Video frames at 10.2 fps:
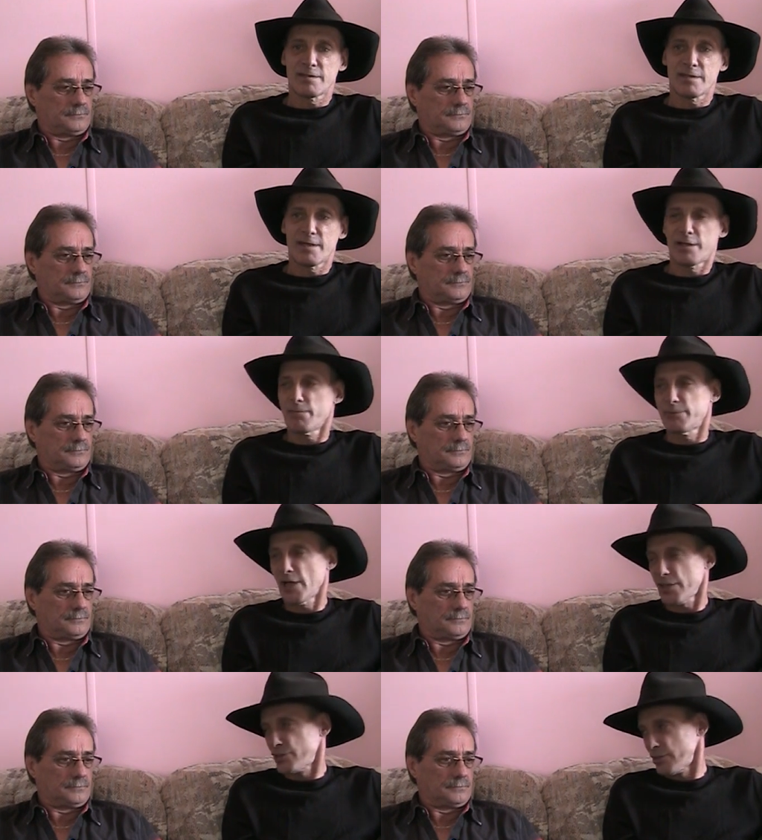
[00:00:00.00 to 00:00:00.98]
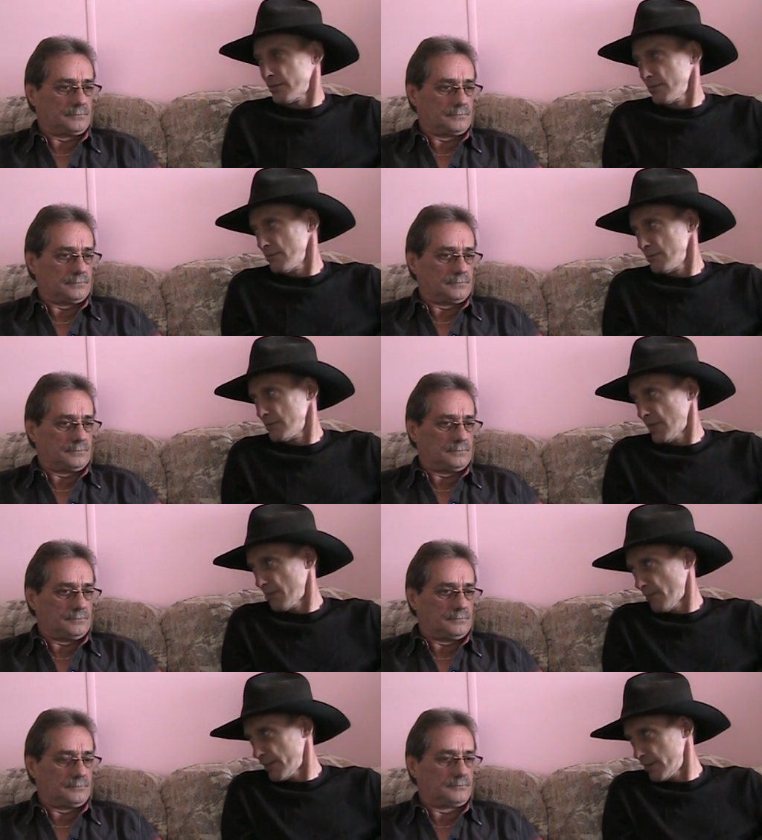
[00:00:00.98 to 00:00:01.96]
Speaker 1: an abduction
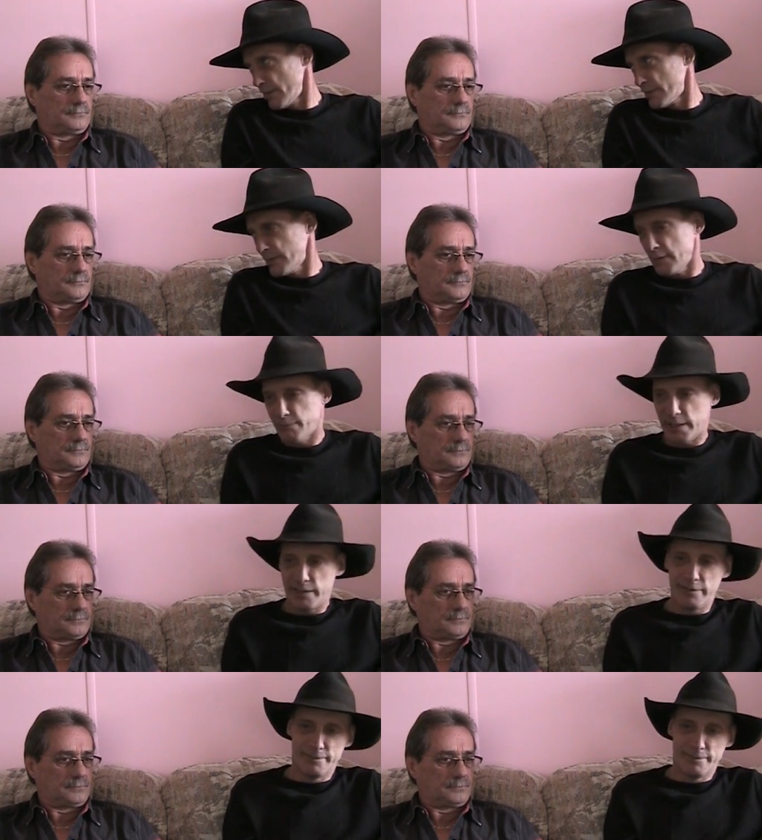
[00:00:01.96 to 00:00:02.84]
done by the RCMP